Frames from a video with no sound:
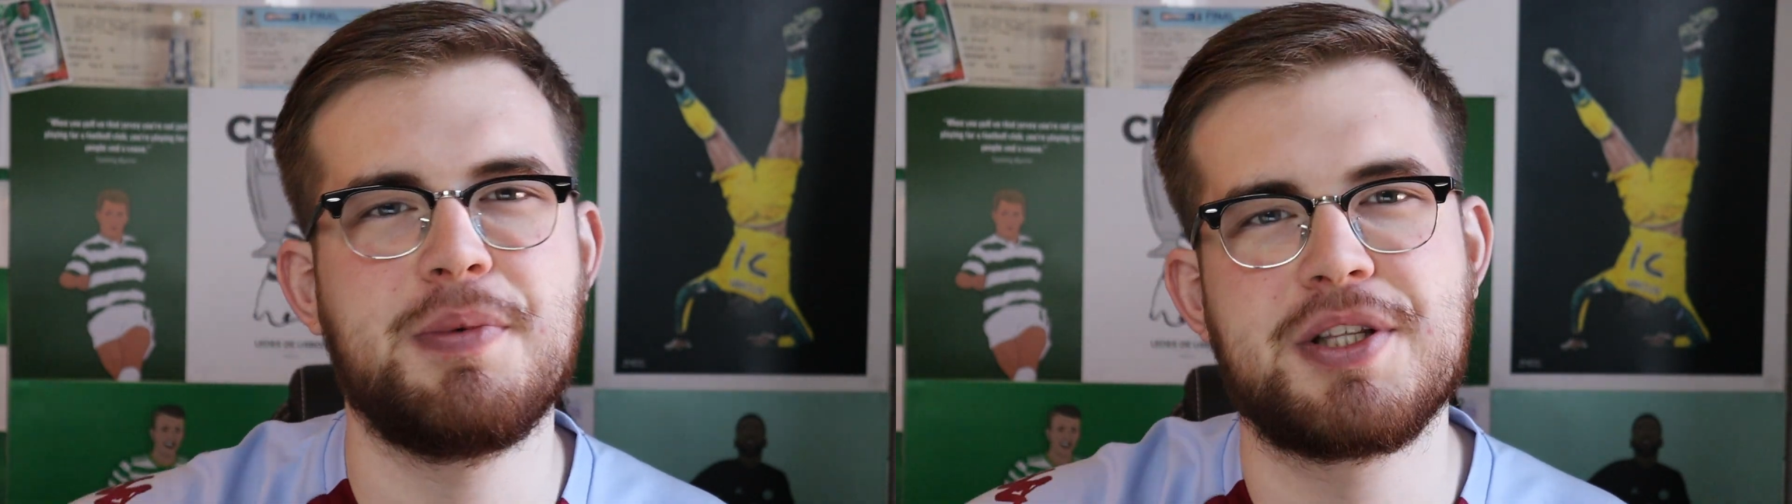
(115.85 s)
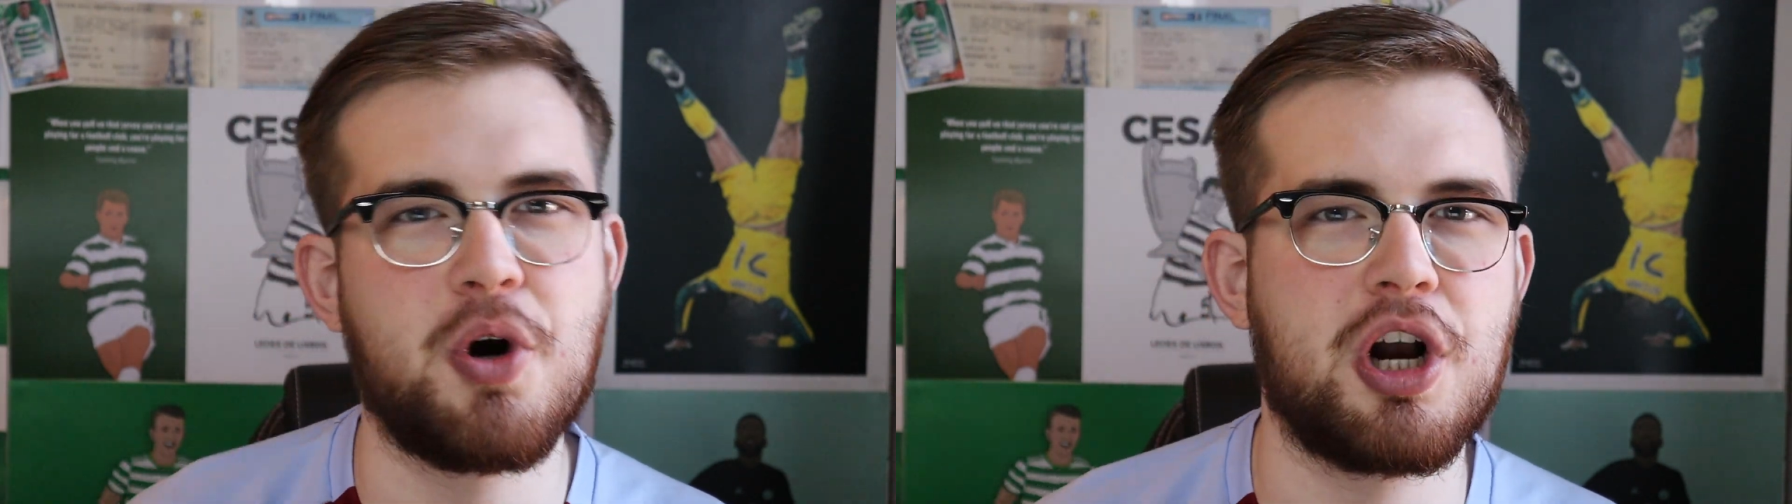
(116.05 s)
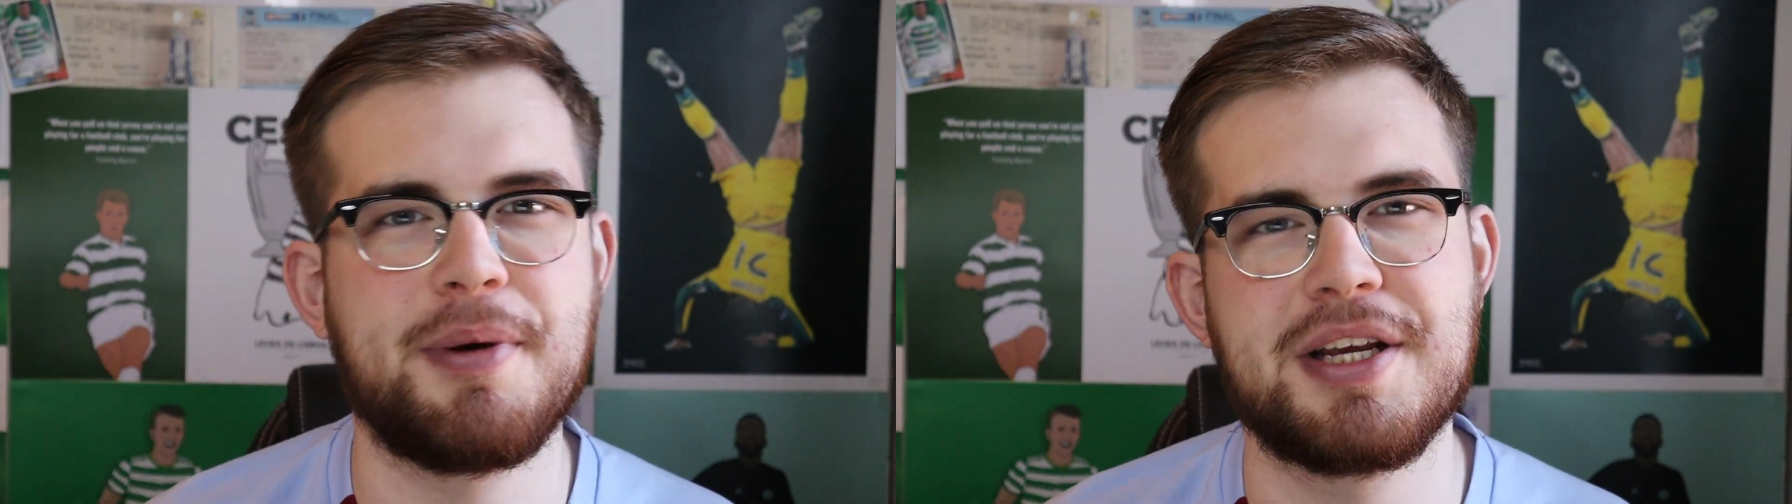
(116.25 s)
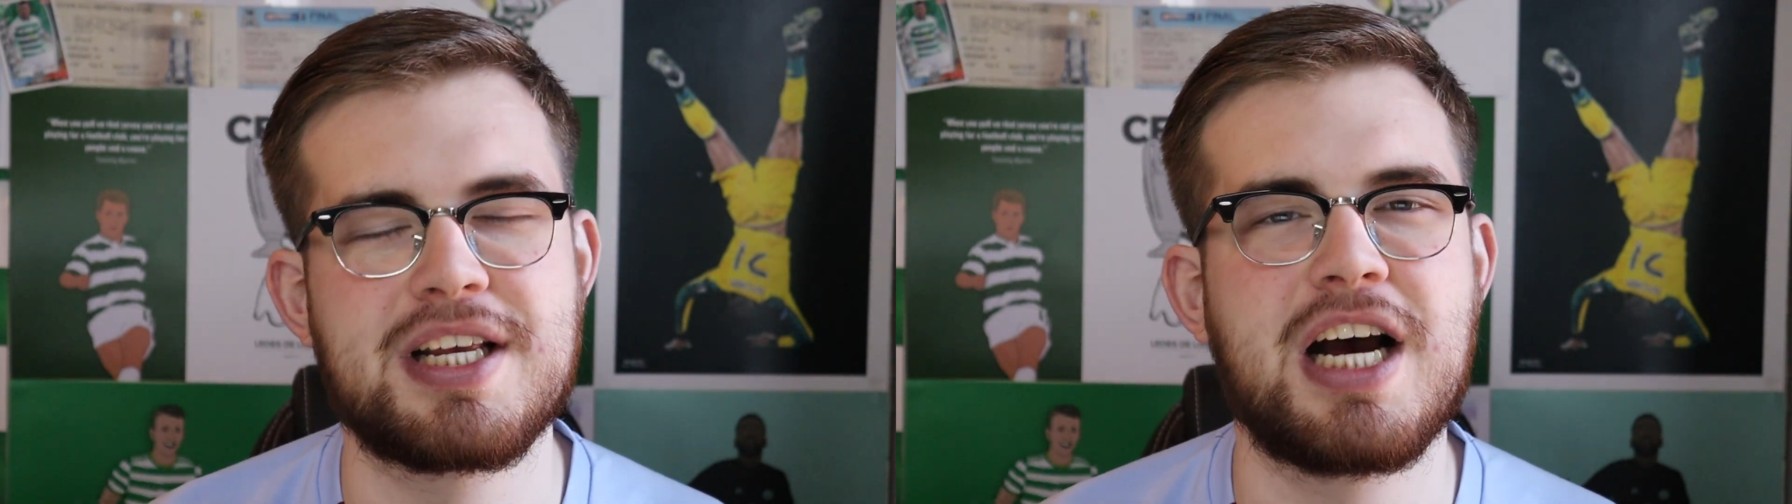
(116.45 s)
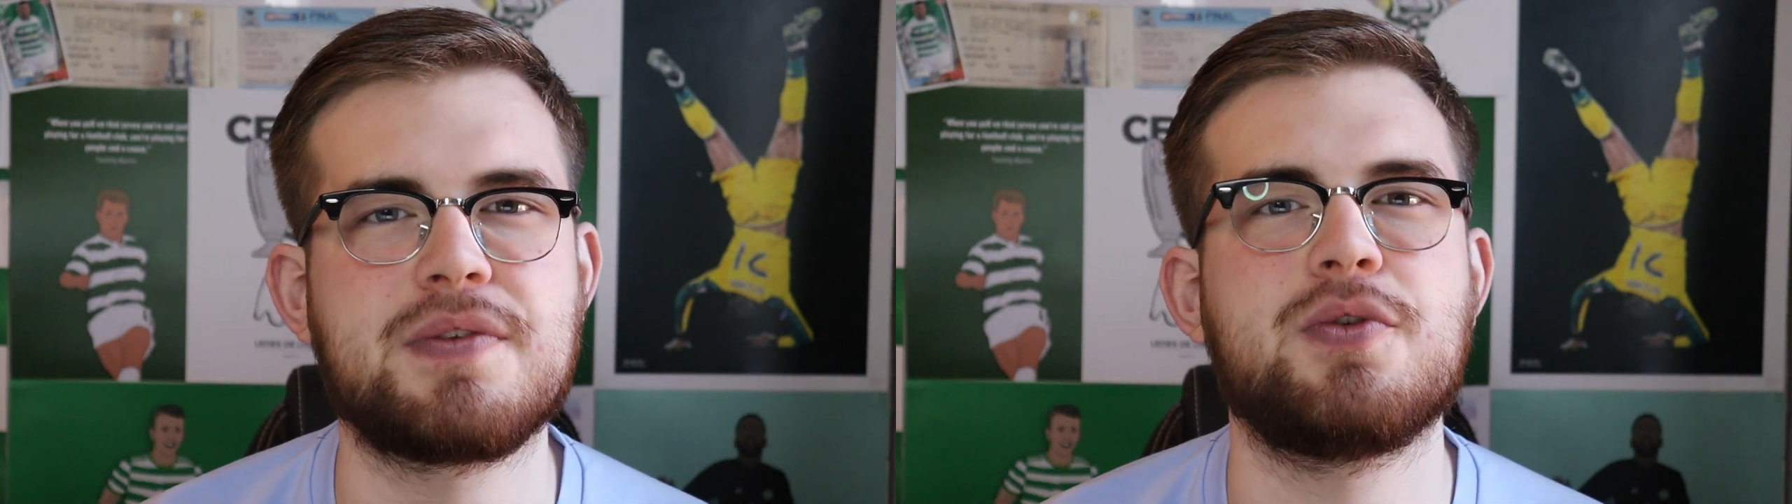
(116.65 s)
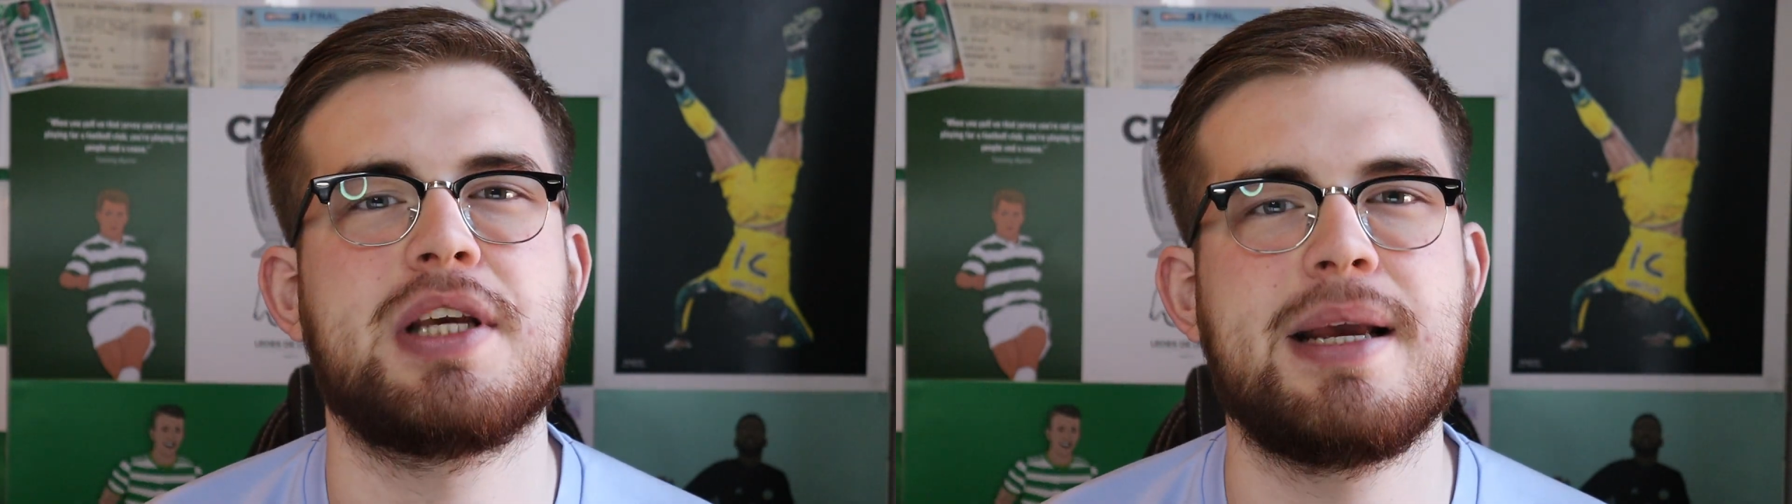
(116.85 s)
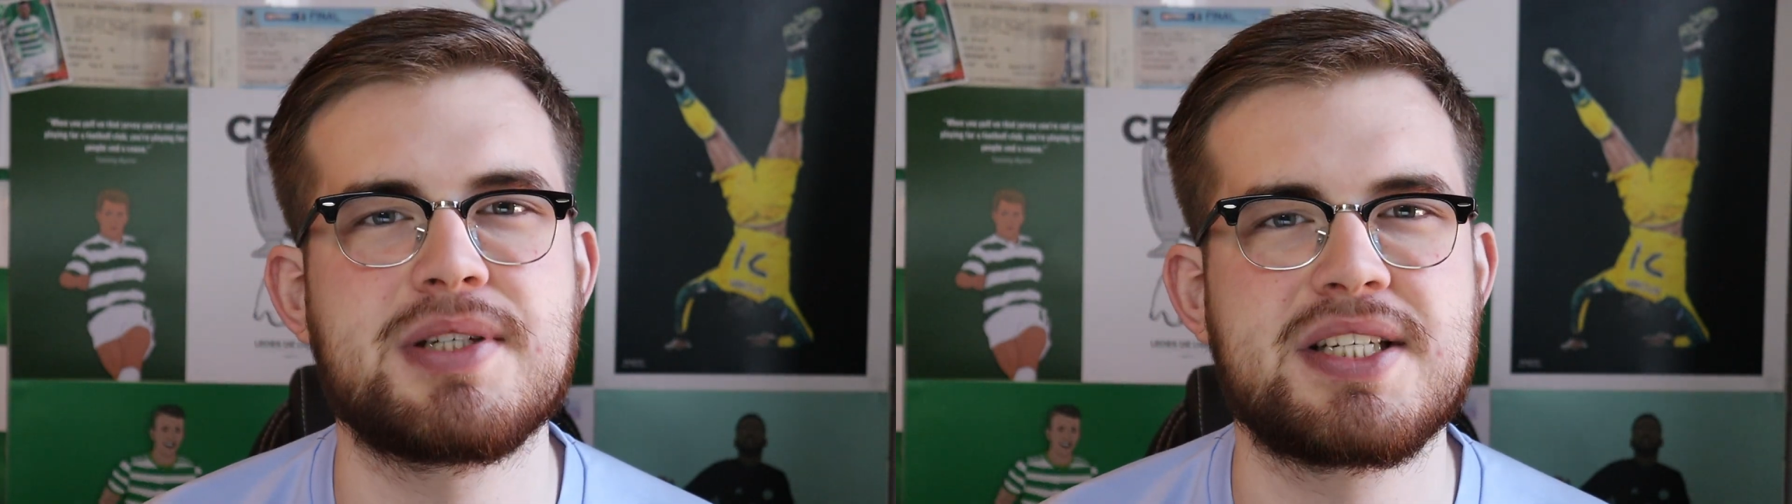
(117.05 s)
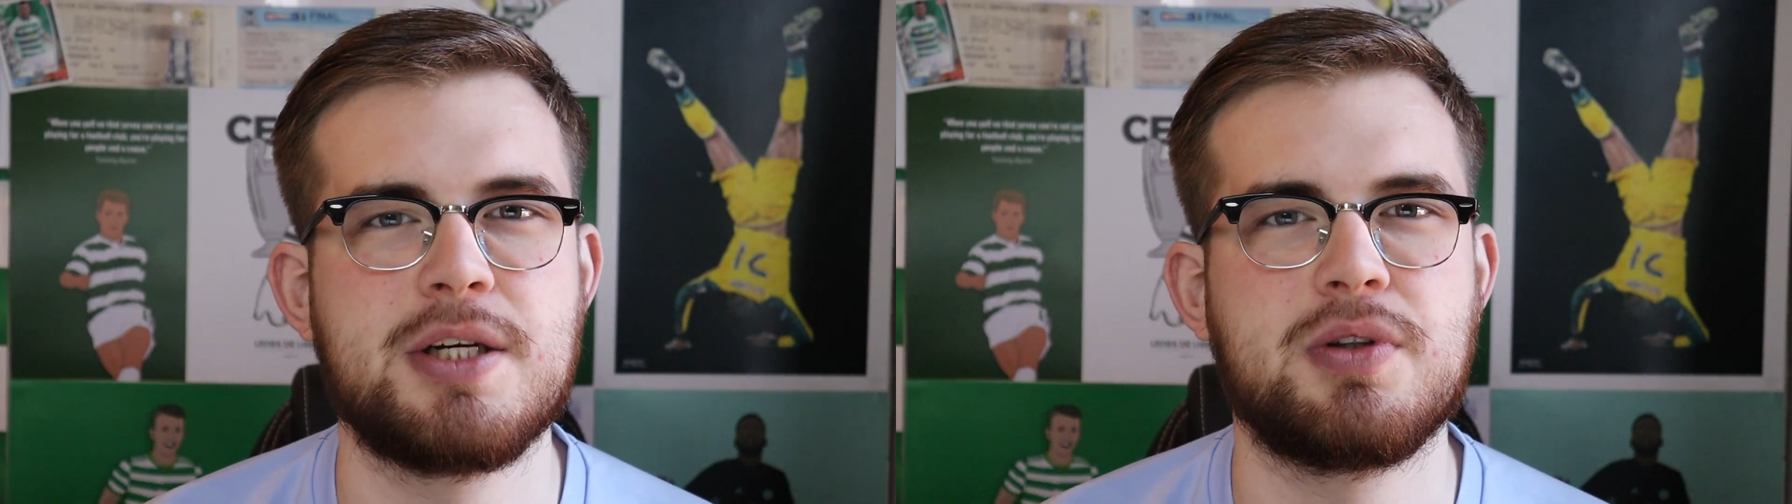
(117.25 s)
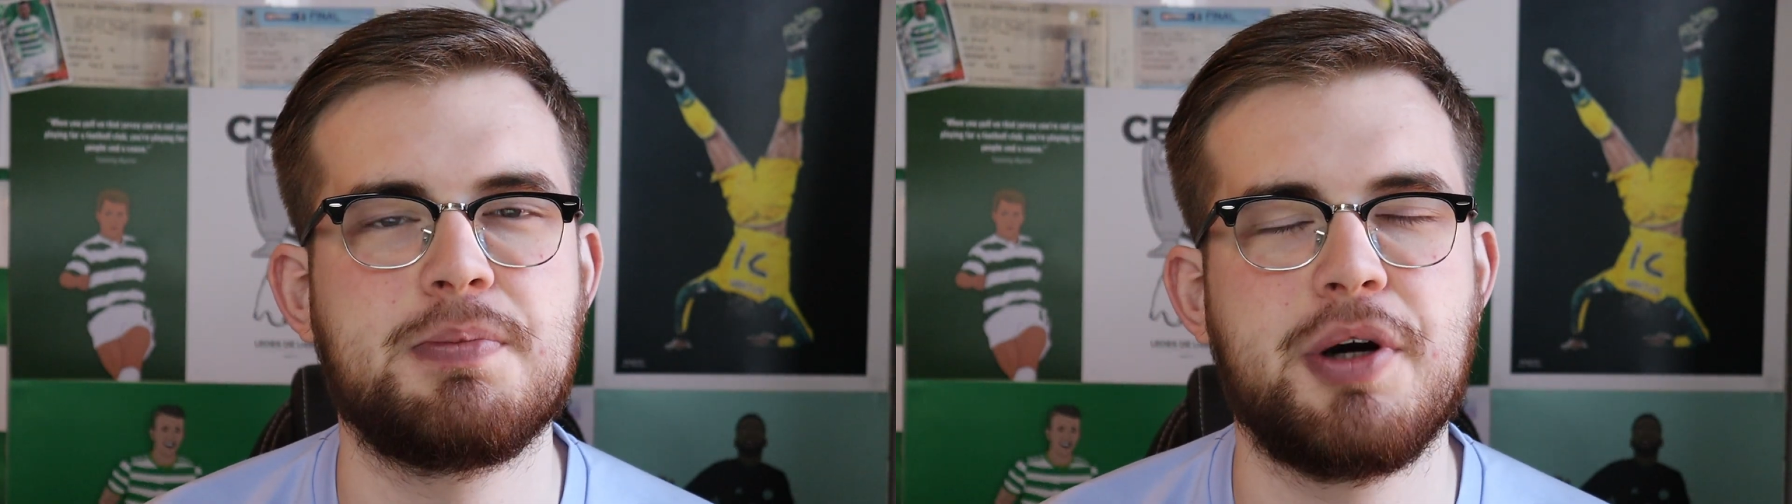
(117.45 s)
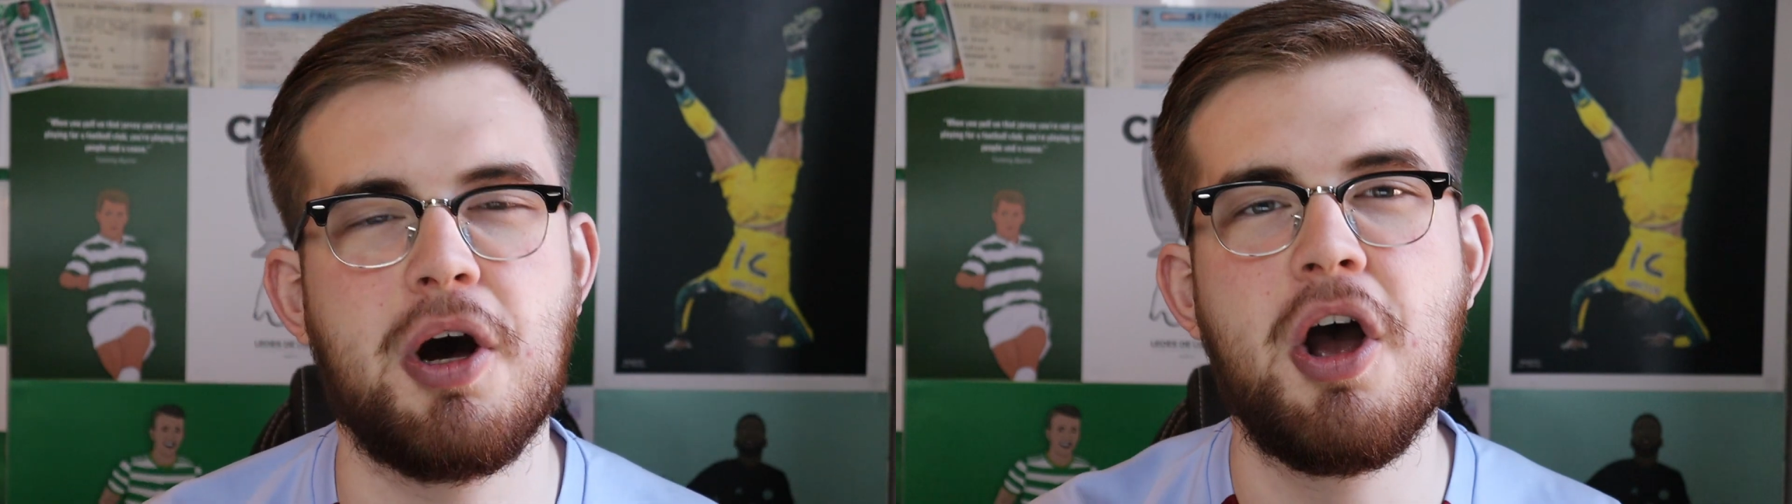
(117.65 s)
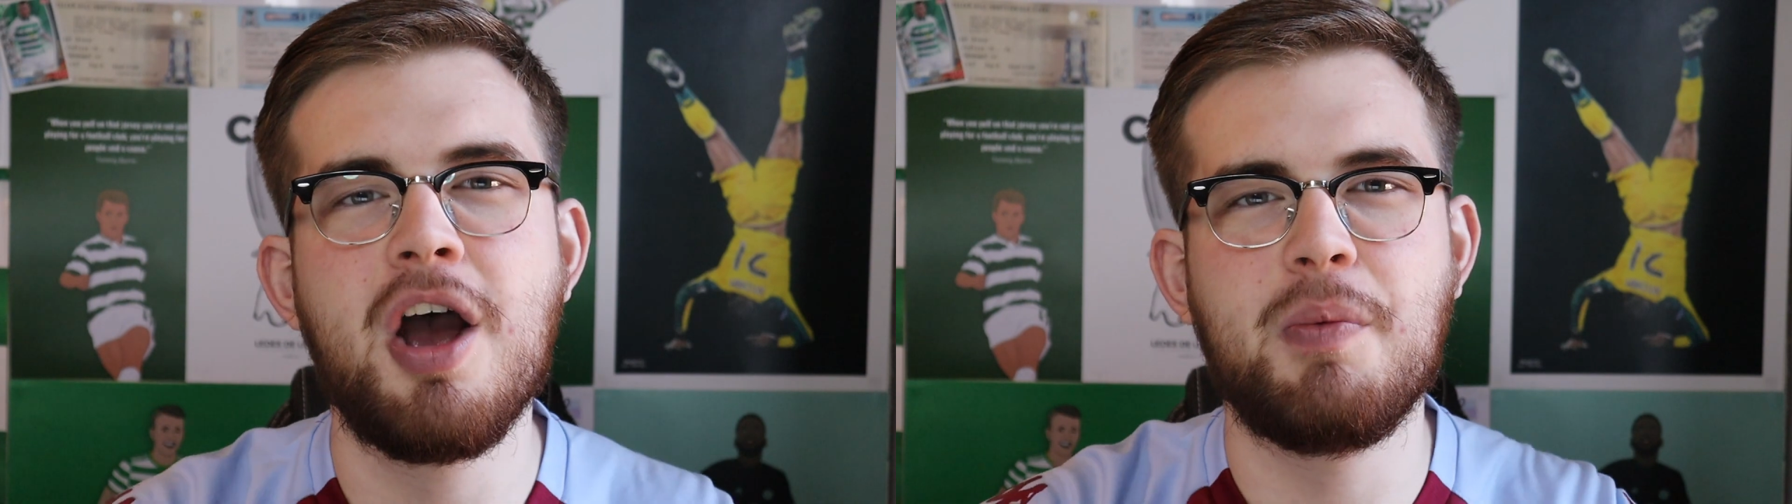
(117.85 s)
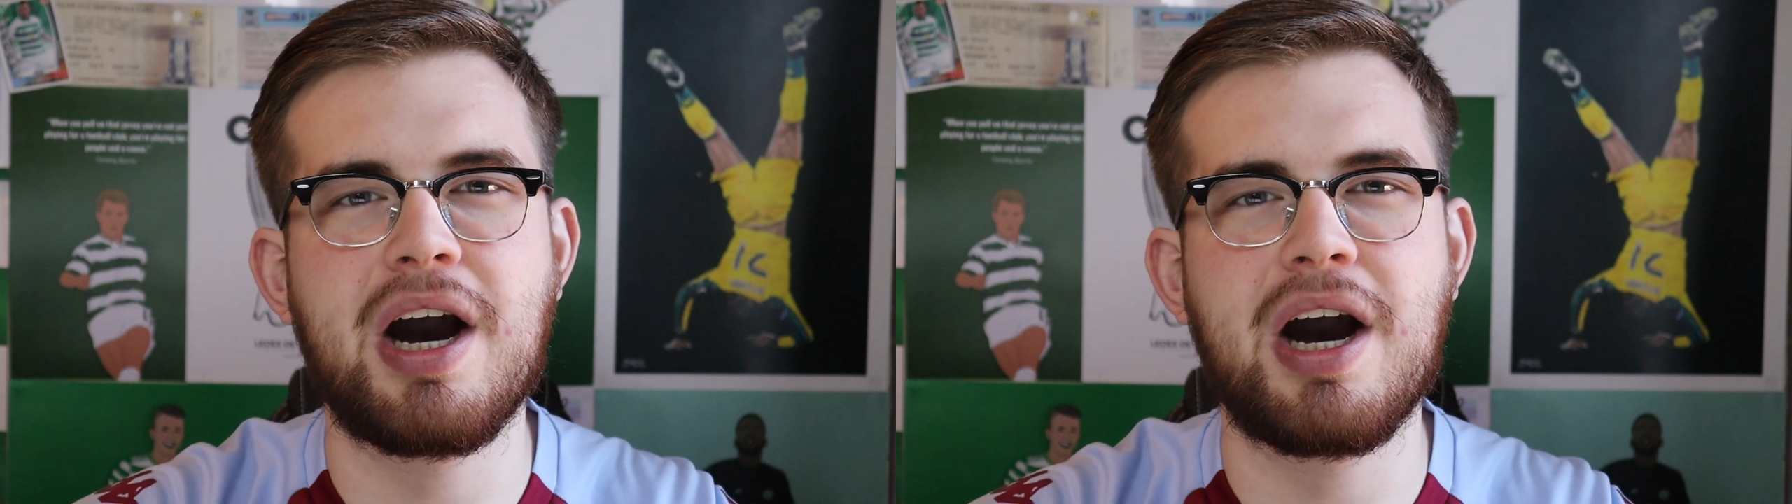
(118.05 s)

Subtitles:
and we talk about his last few games as a Celtic player.